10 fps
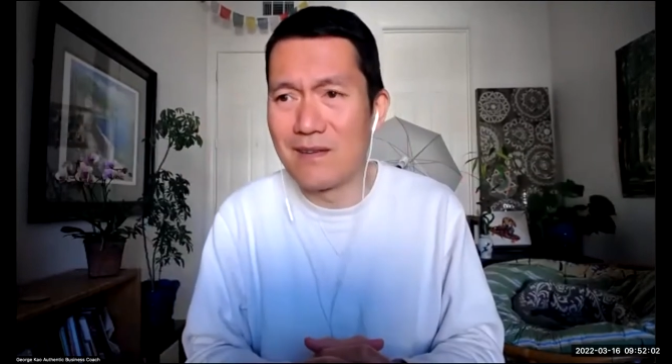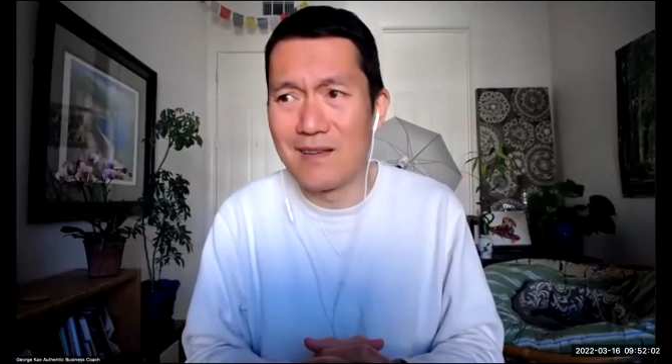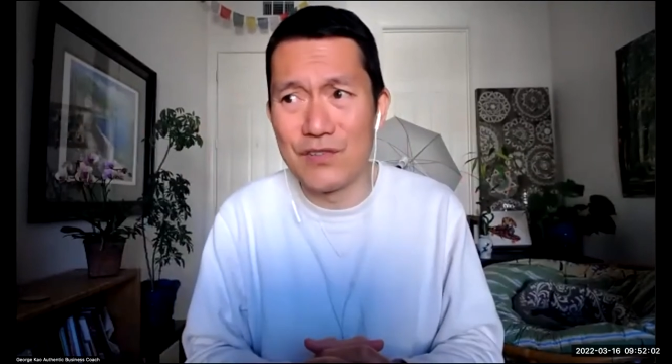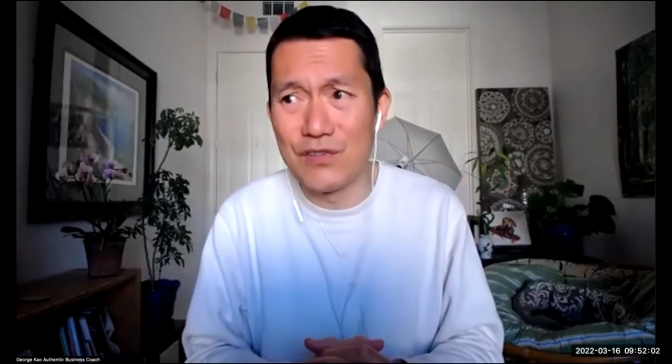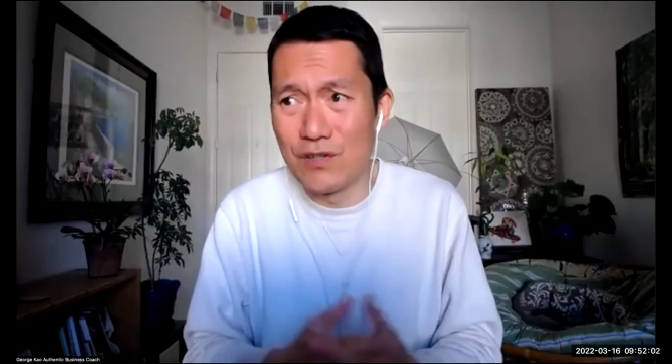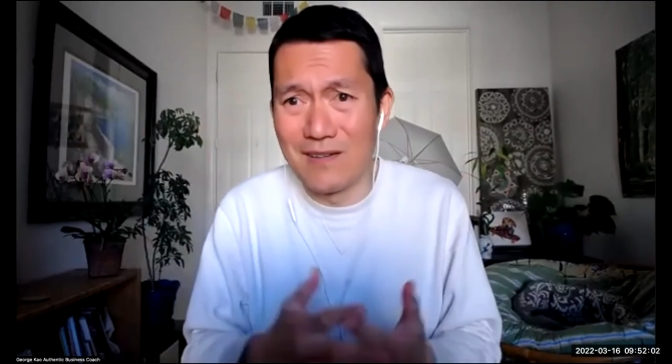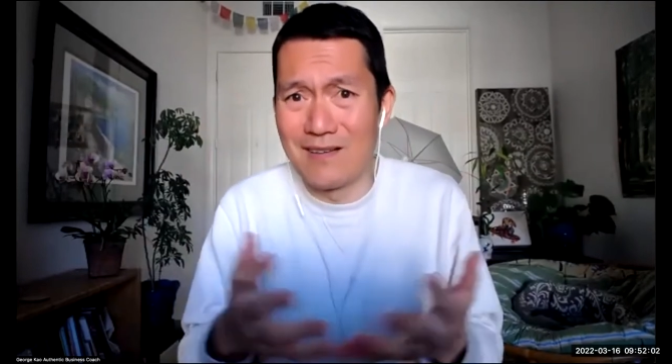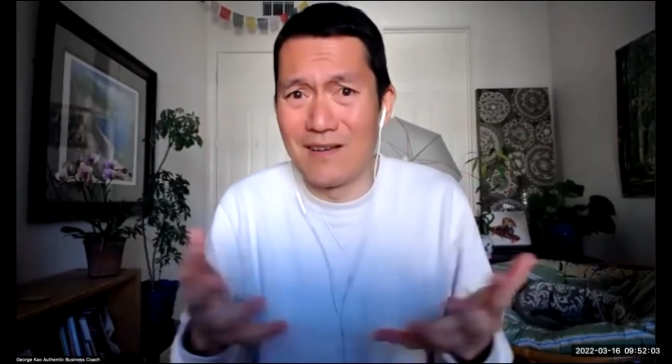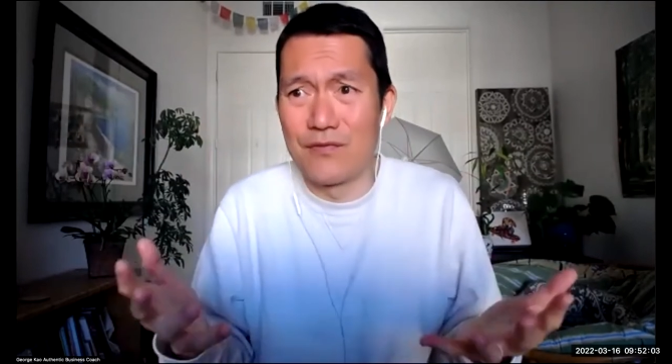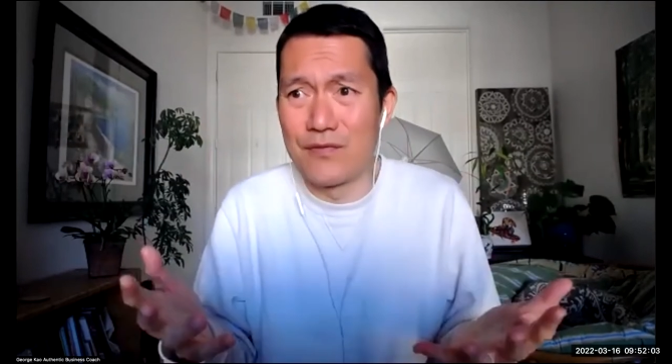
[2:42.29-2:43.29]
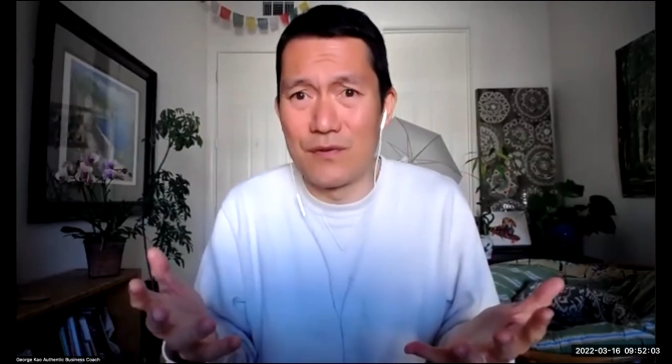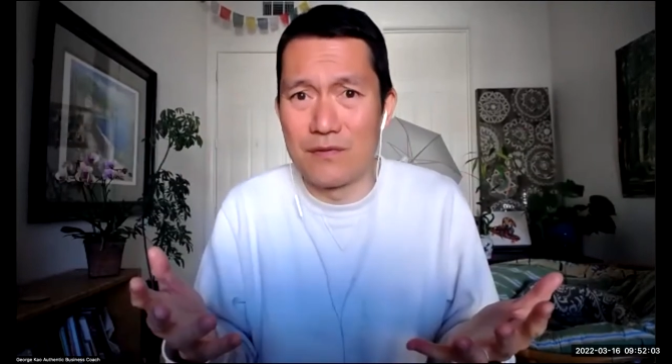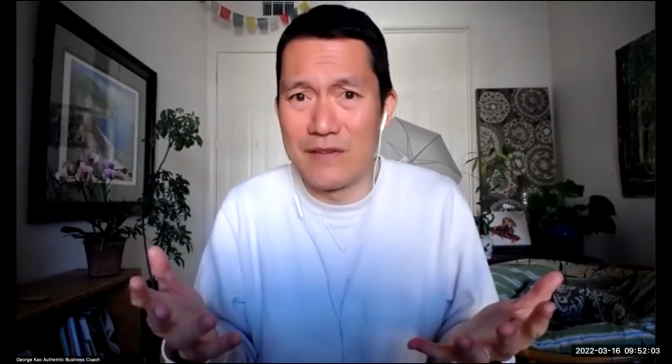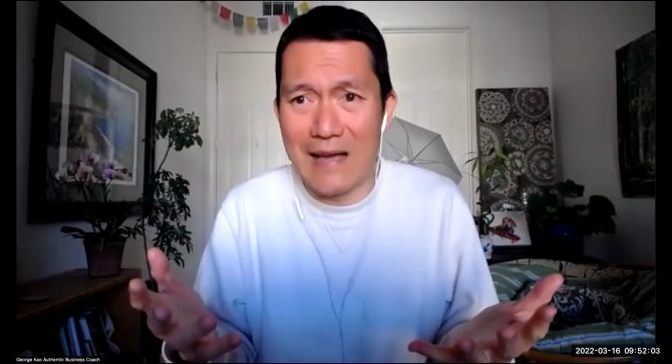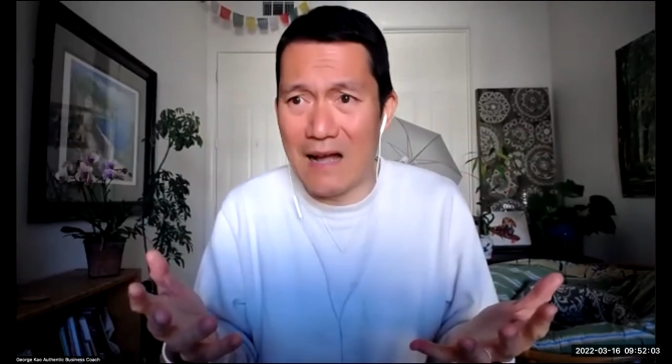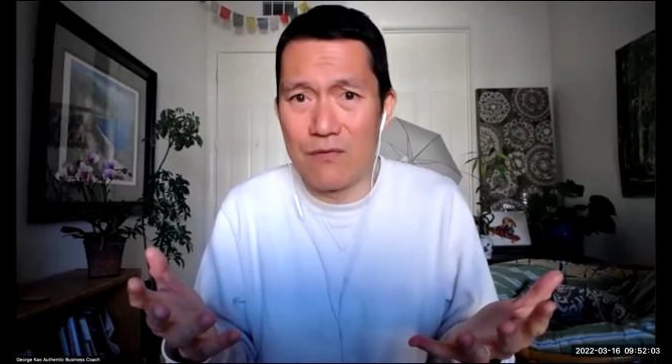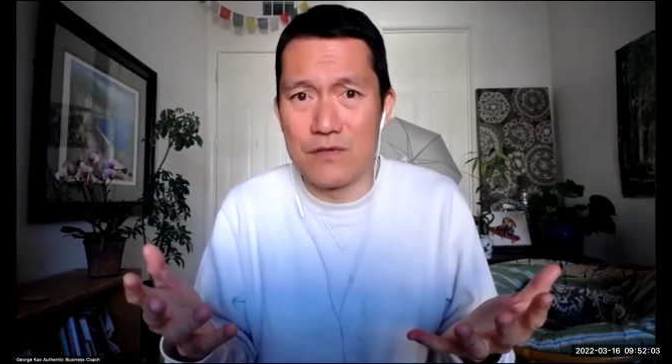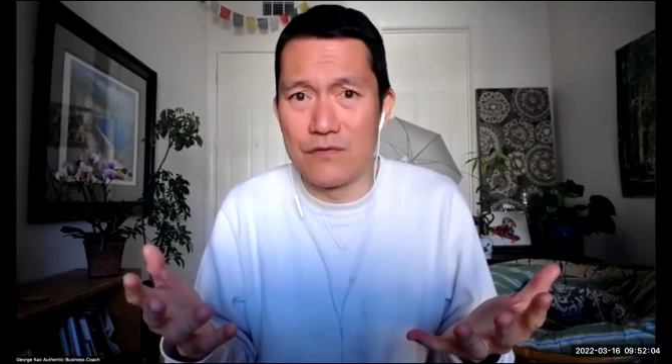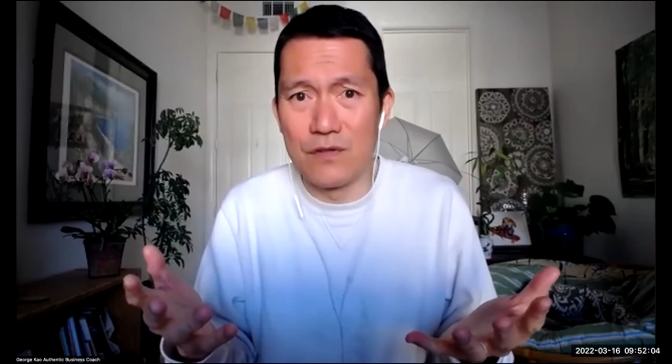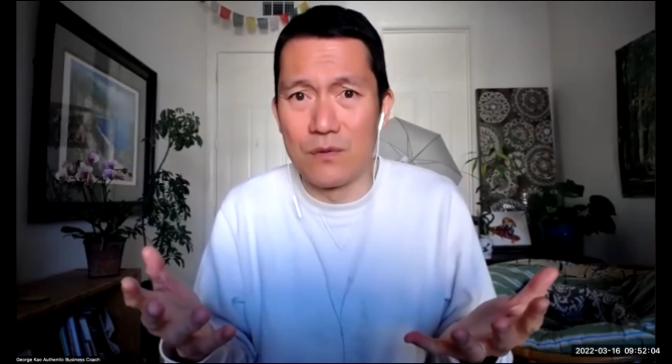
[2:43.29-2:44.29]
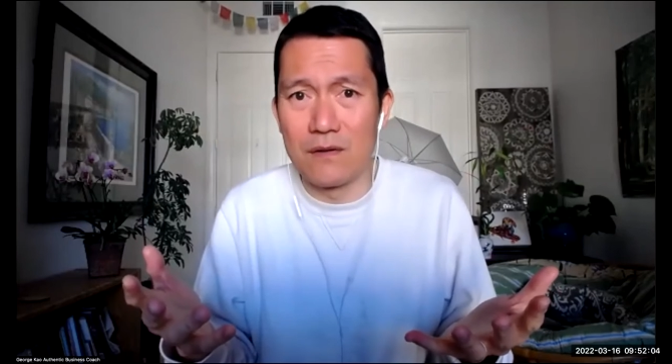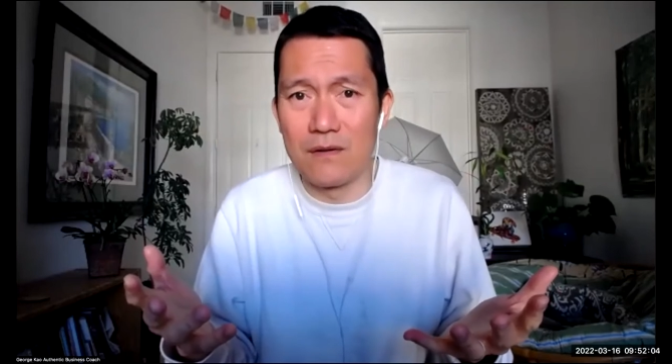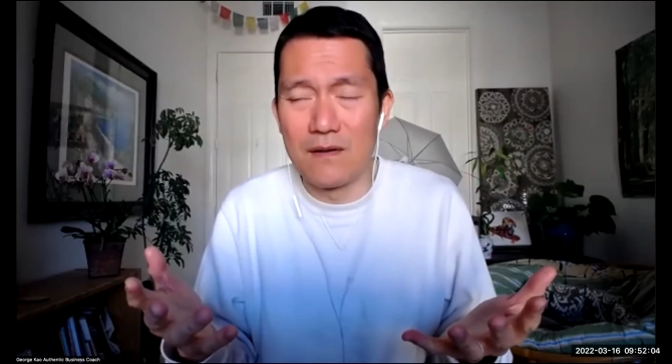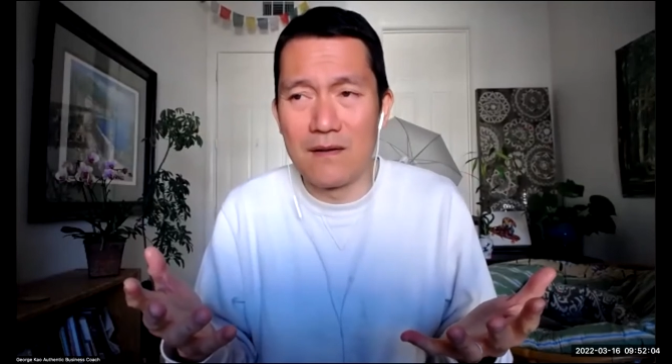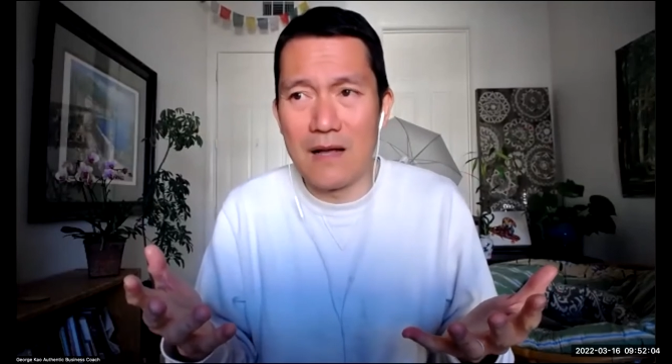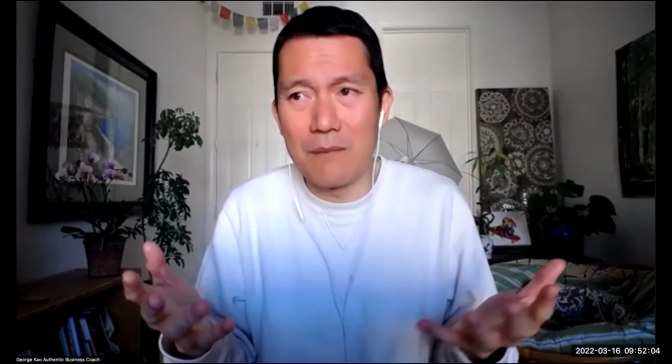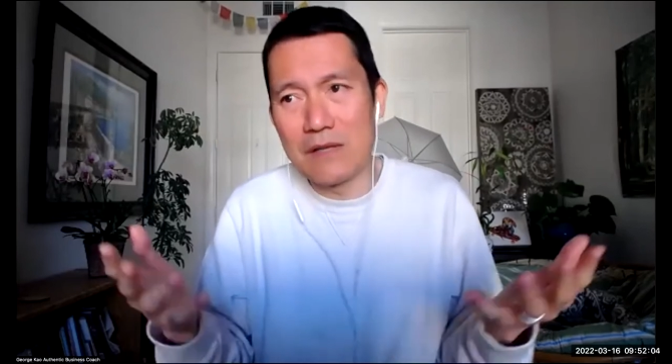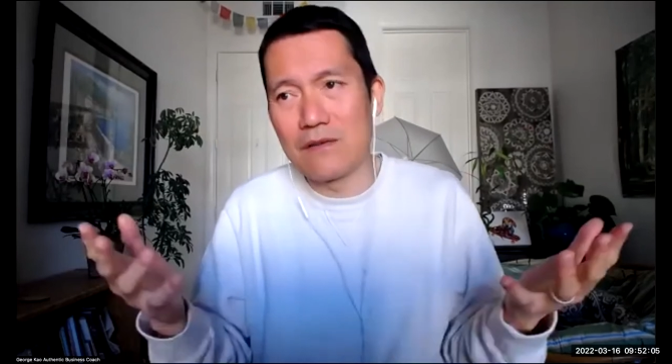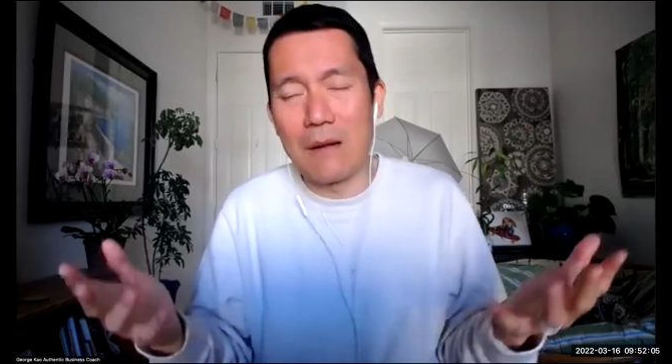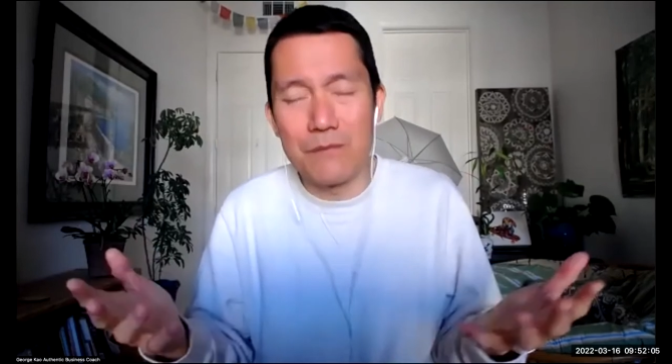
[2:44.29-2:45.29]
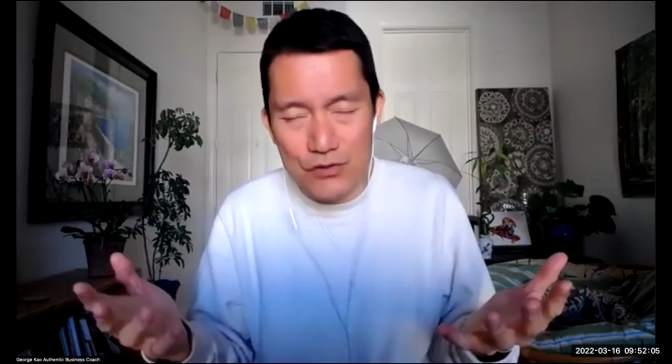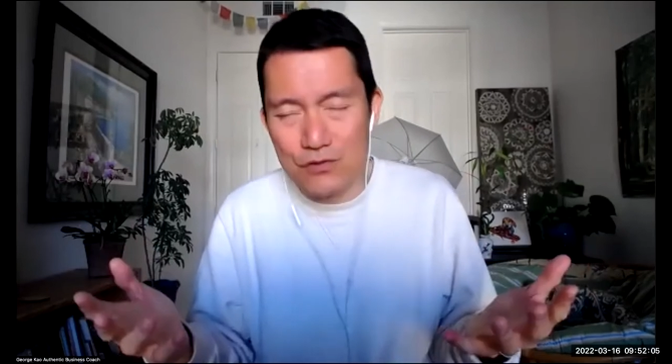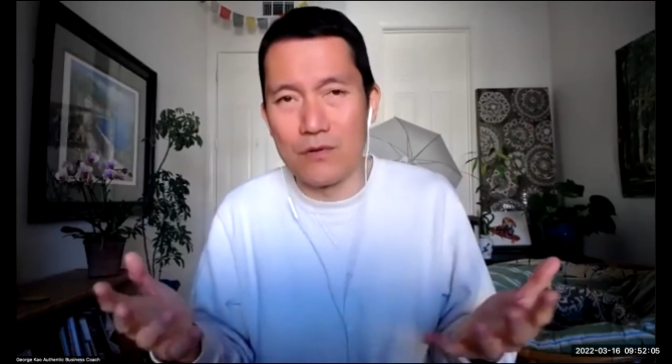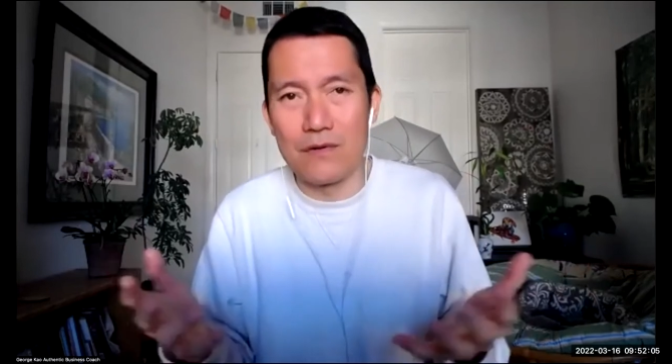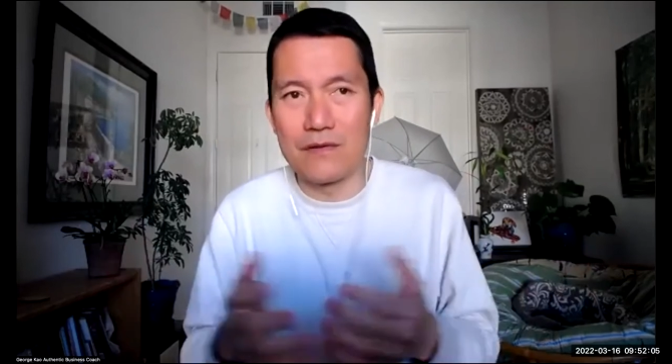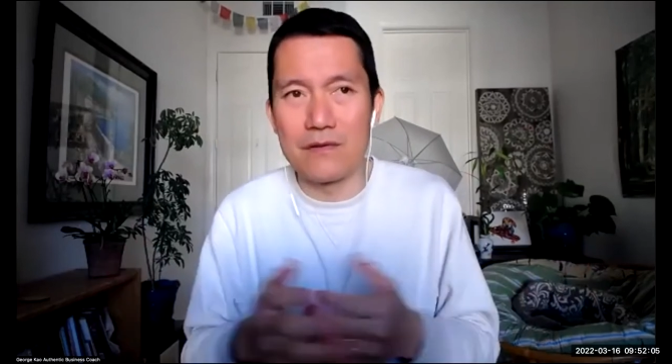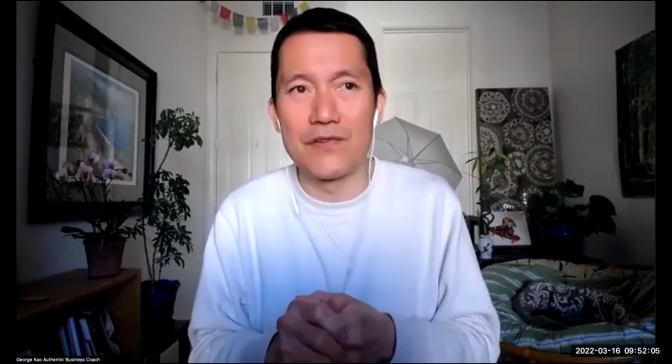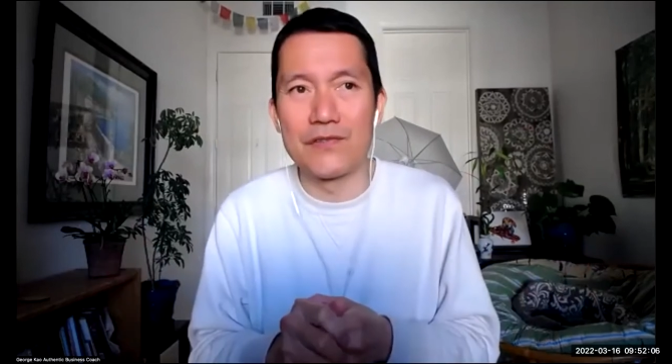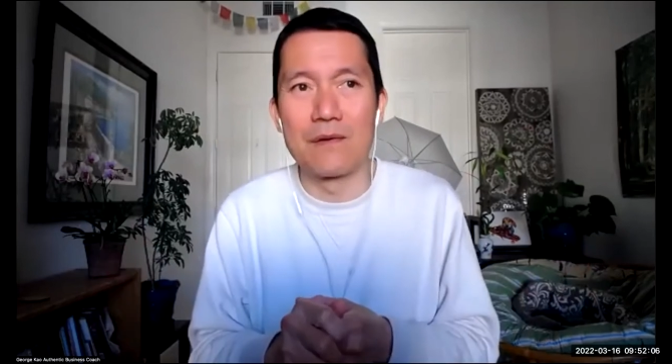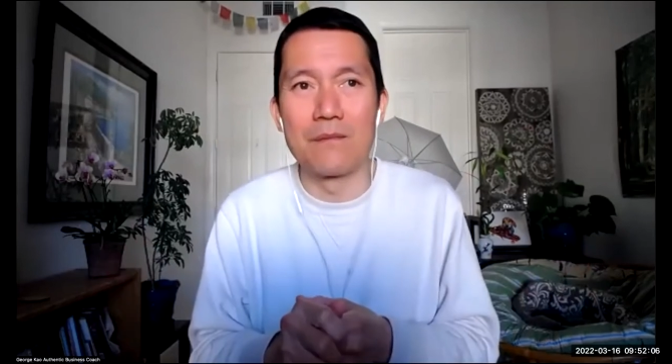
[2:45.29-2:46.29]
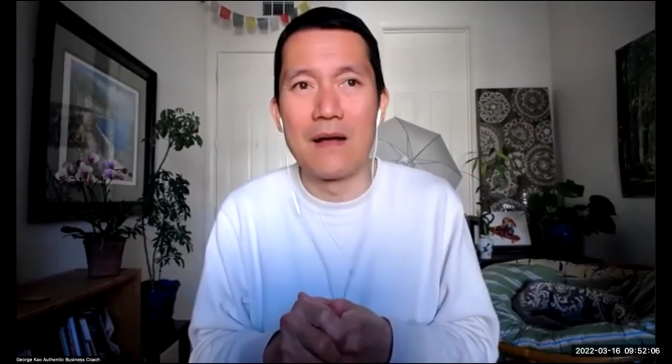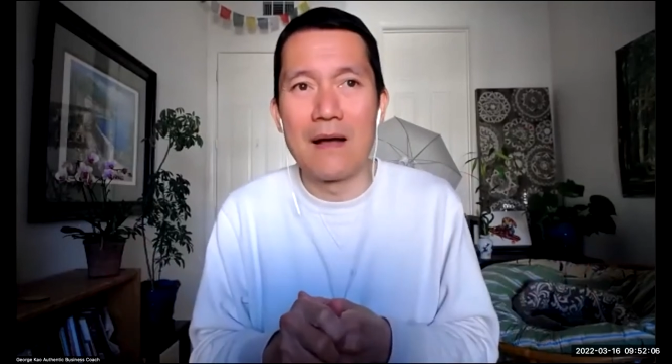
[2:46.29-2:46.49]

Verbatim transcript: is good enough for the average viewer. I mean, I'm sure there are some